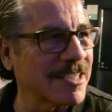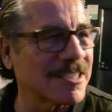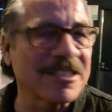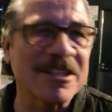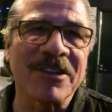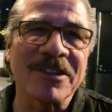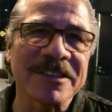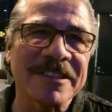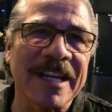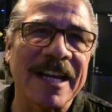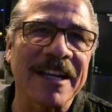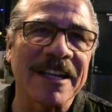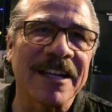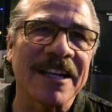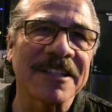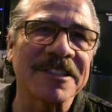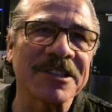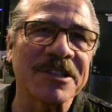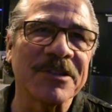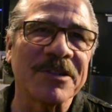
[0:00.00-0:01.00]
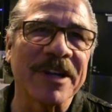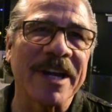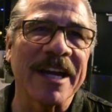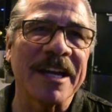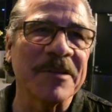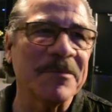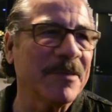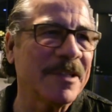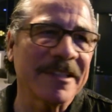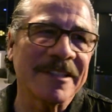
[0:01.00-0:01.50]
it's all a psychological
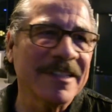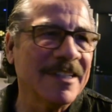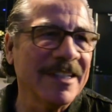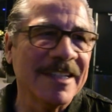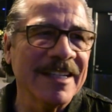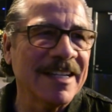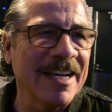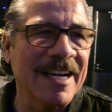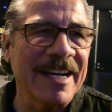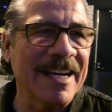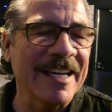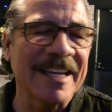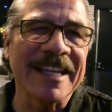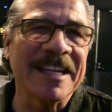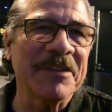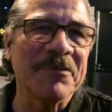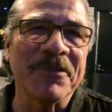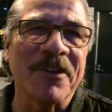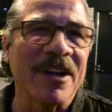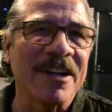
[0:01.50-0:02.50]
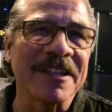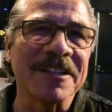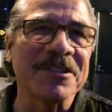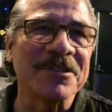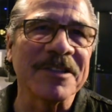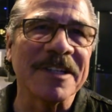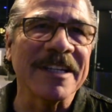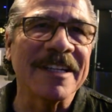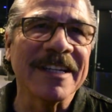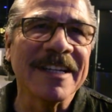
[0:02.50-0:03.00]
game, and he didn't fall
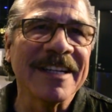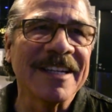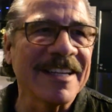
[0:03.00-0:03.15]
into it.